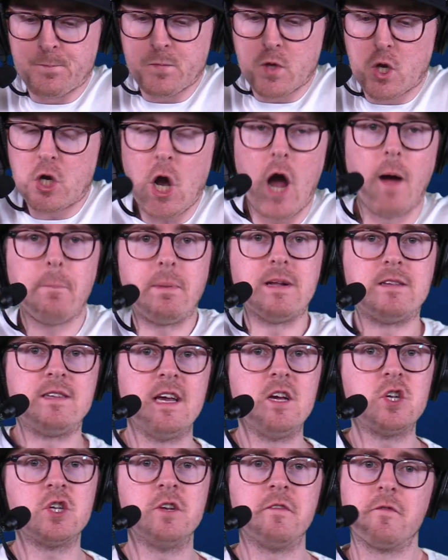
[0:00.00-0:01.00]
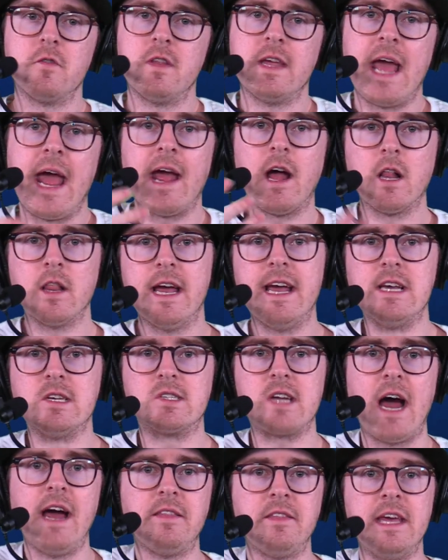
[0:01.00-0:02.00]
competition for the AL East.
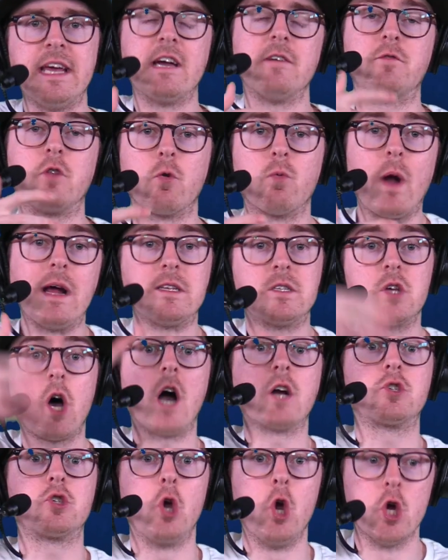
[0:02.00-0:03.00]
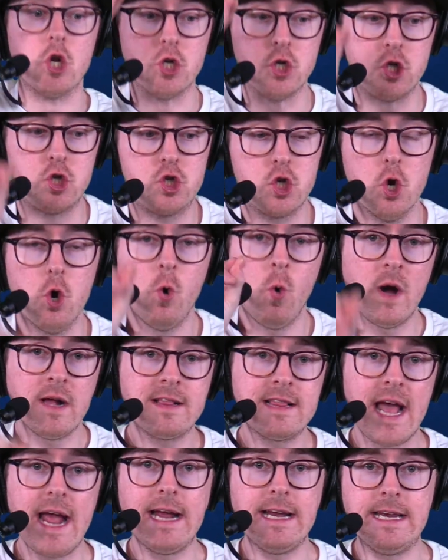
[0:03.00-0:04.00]
I think if the Red Sox do what
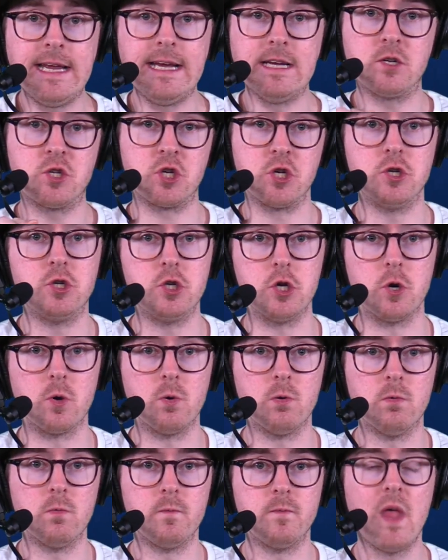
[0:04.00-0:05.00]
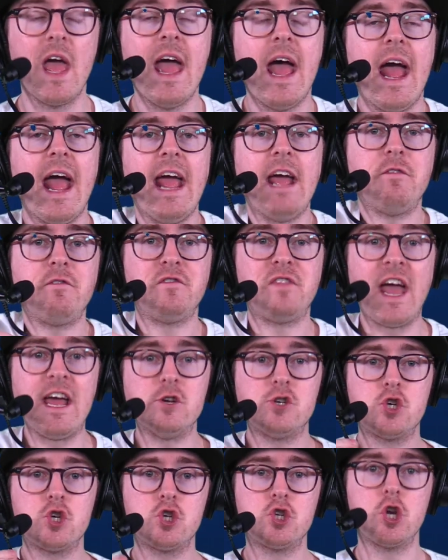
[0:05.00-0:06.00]
they need to do, if they
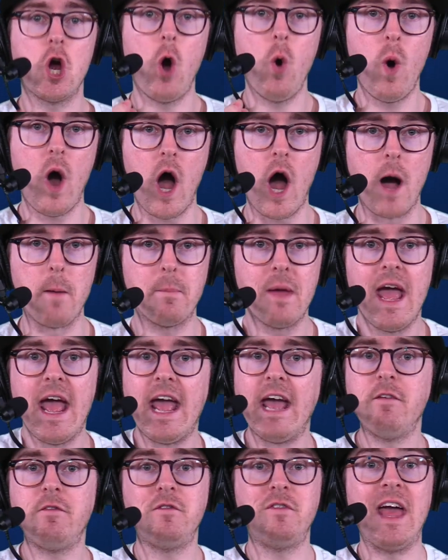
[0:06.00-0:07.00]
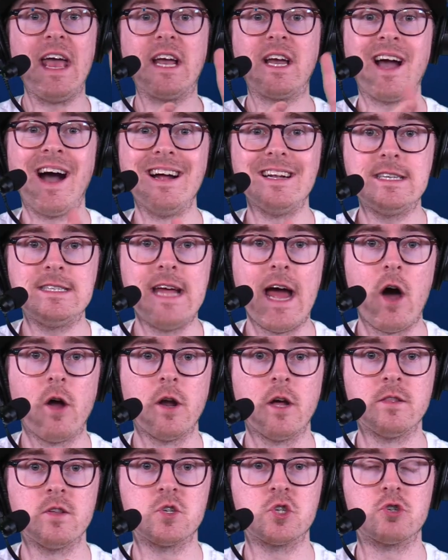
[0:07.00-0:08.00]
show up, if they cut down
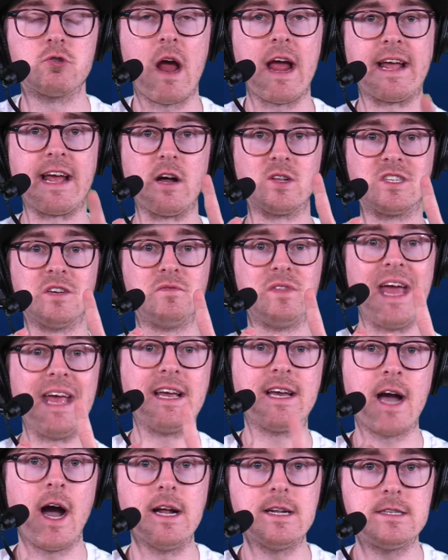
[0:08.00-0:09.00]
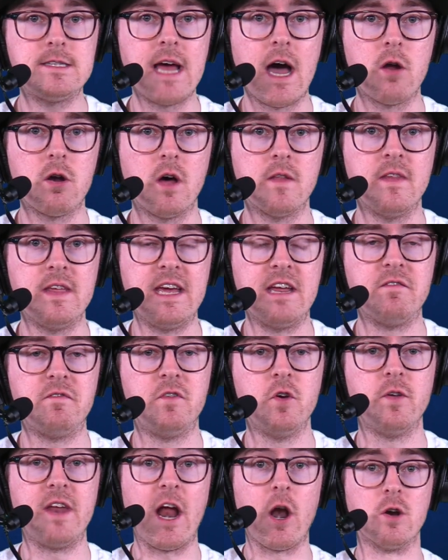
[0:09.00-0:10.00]
on the strikeouts, if they cut down on the
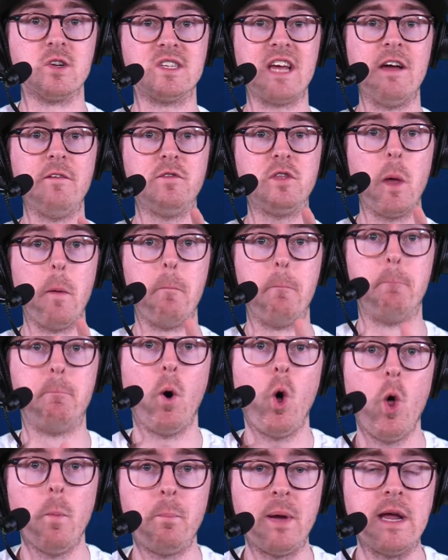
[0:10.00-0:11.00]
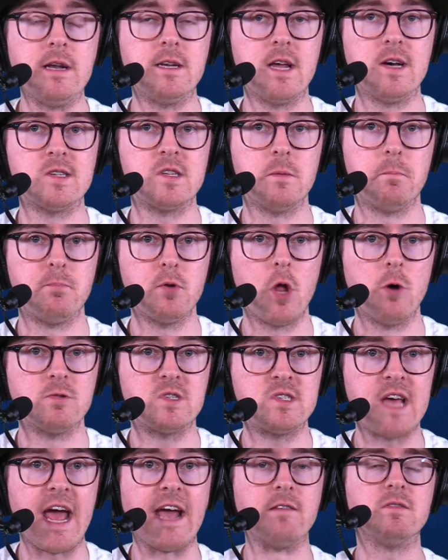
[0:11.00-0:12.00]
infield errors, if the bullpen doesn't blow
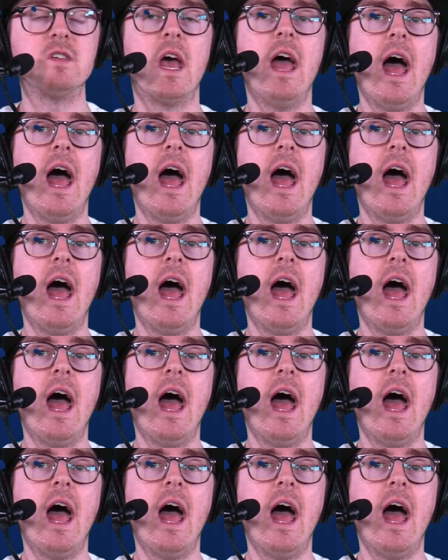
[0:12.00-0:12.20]
saves,